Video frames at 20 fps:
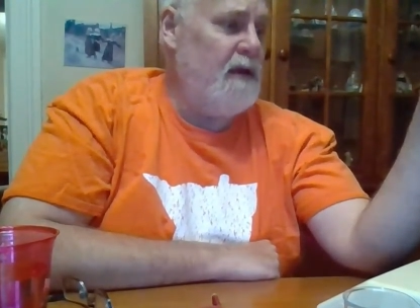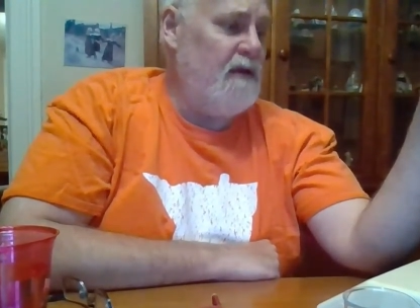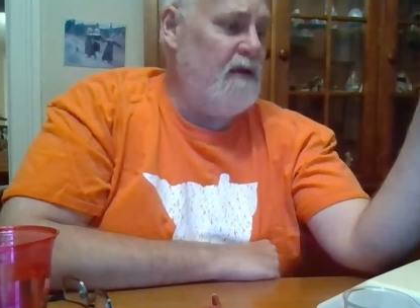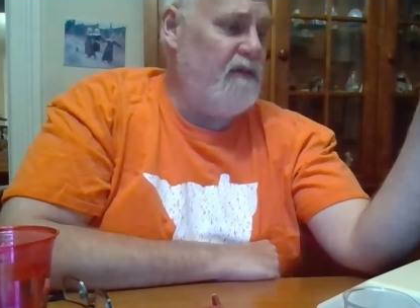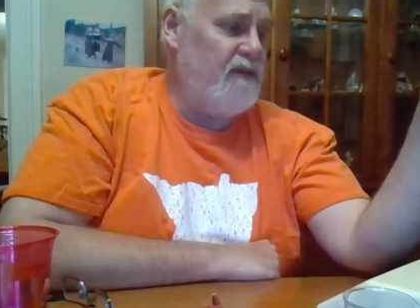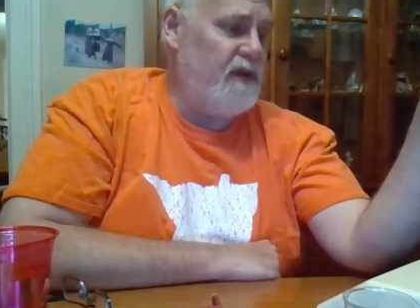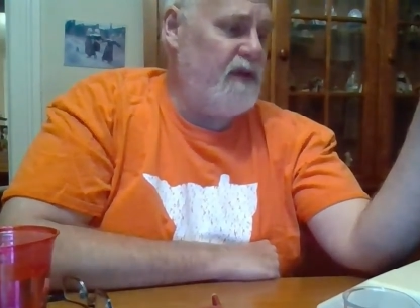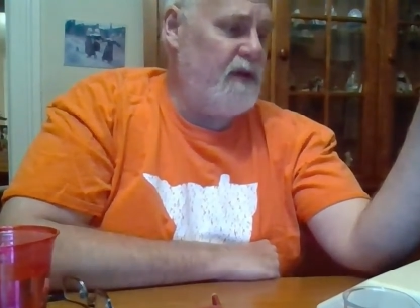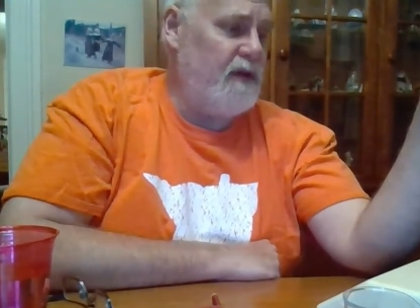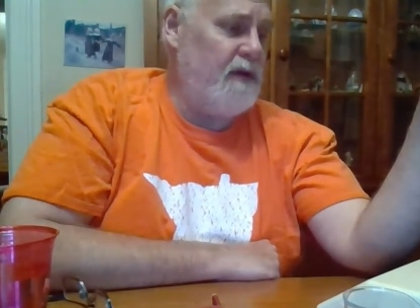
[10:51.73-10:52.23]

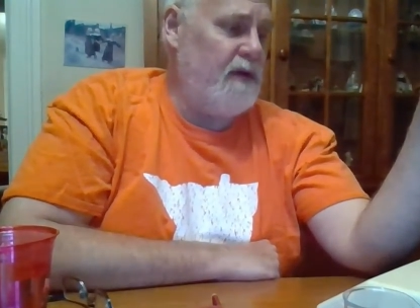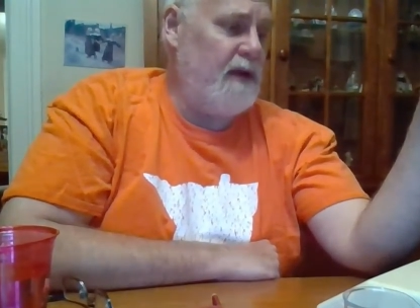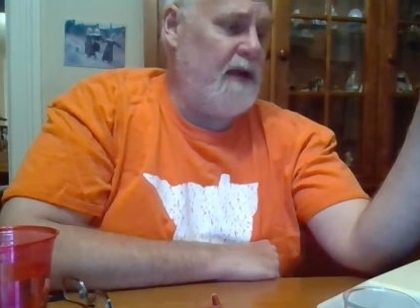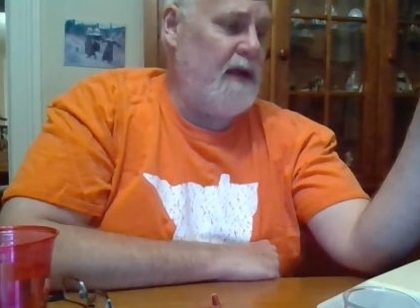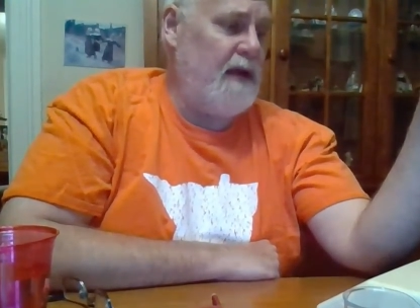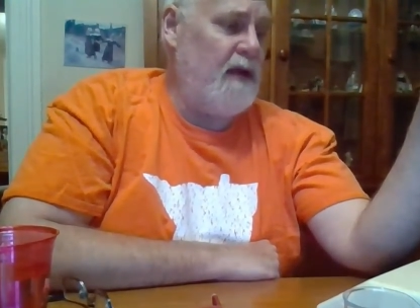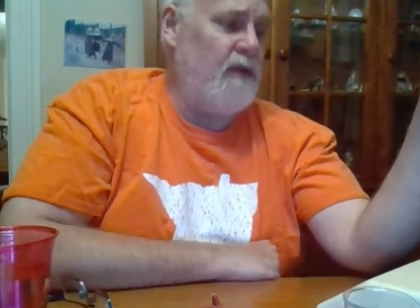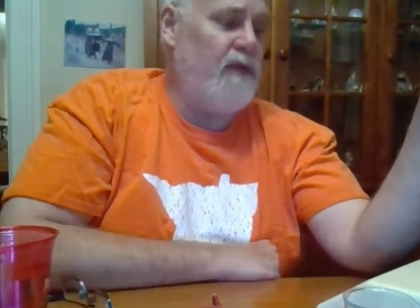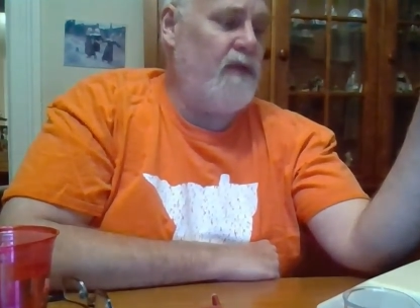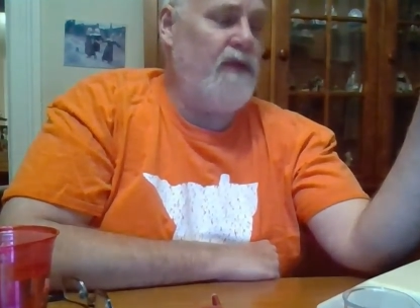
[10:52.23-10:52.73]
figuring
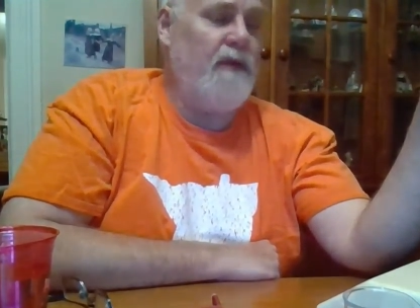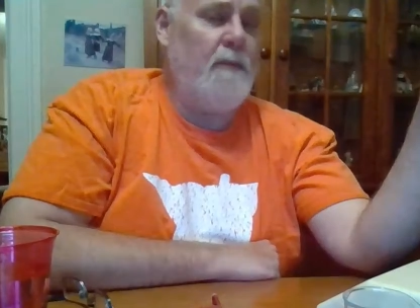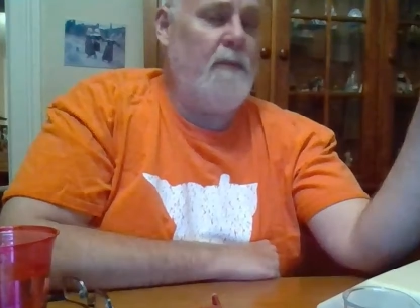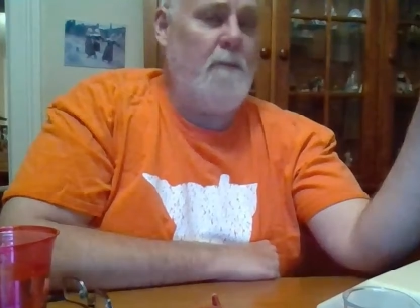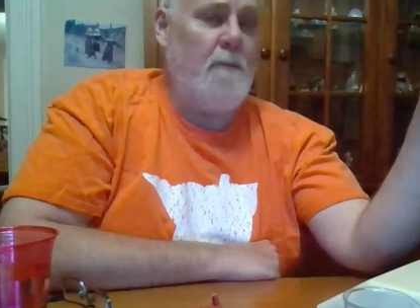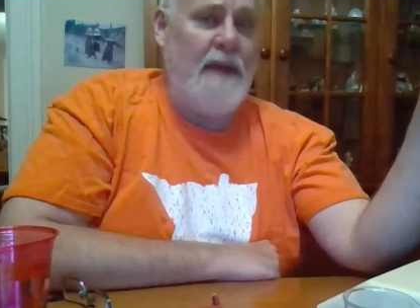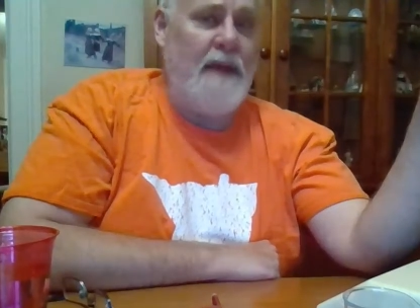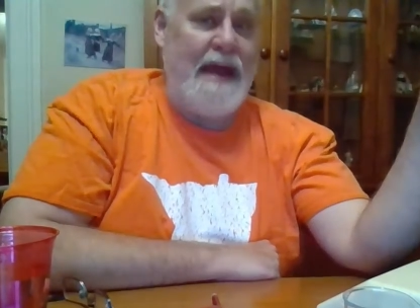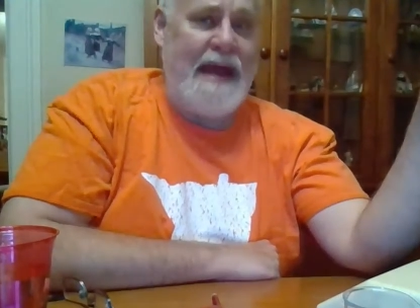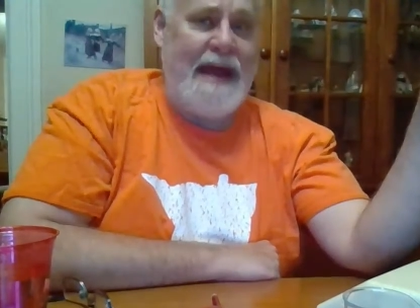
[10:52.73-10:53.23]
out the
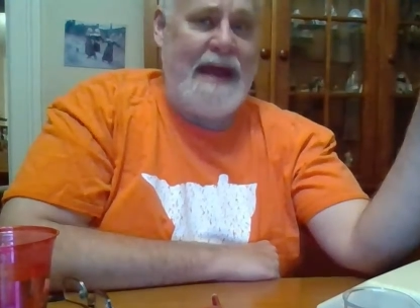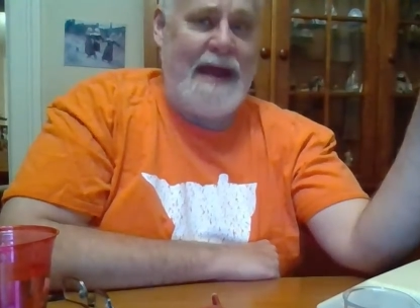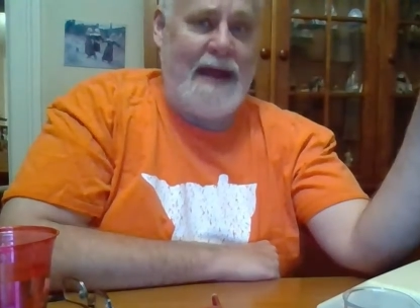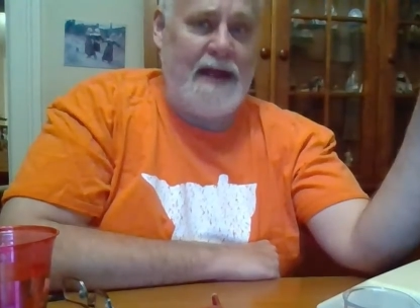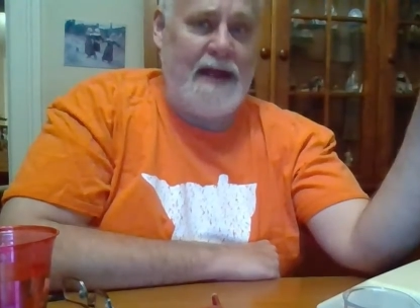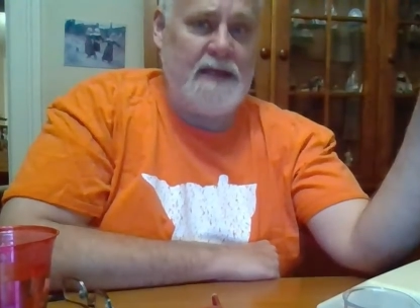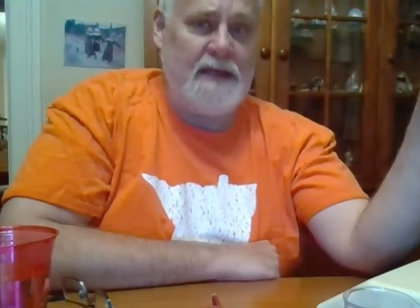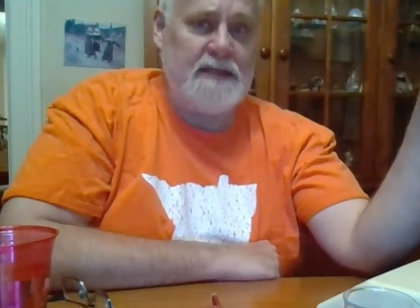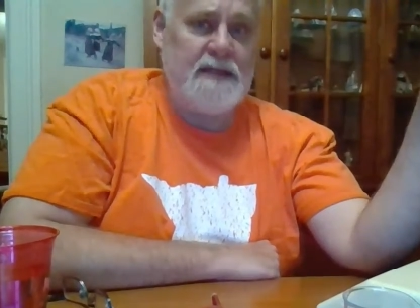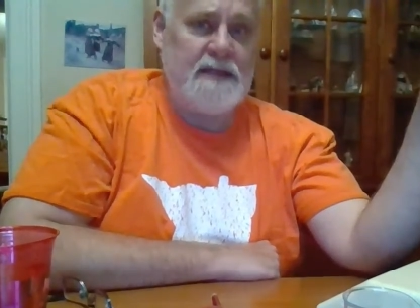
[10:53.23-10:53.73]

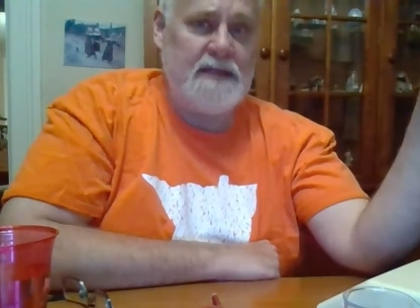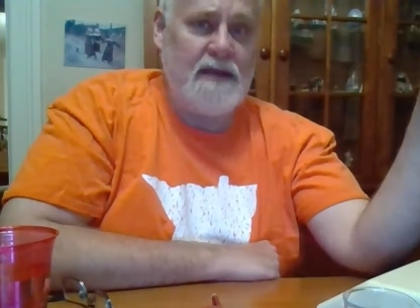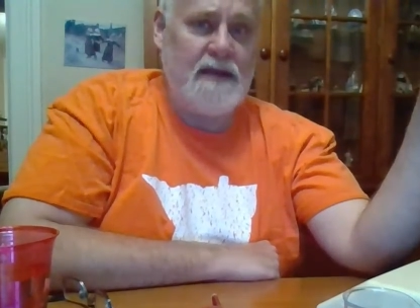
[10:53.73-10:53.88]
mass